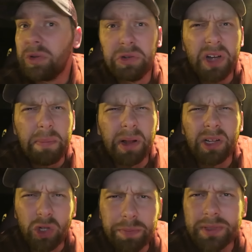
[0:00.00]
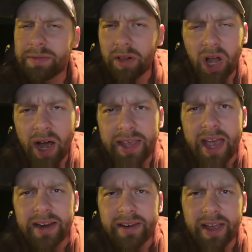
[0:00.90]
We'll do a couple of loops of the lot
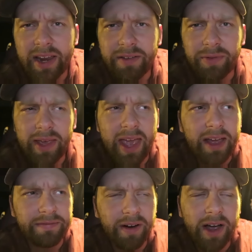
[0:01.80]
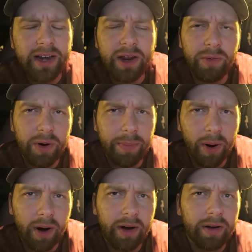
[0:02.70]
yet, and if we can't find anywhere to
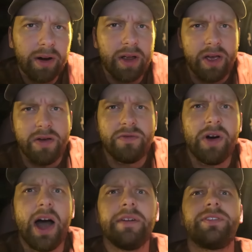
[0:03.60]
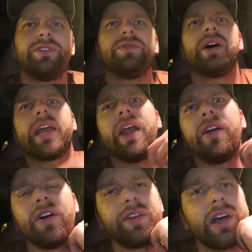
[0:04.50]
park, we'll have to
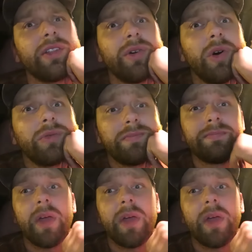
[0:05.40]
carry on down the road.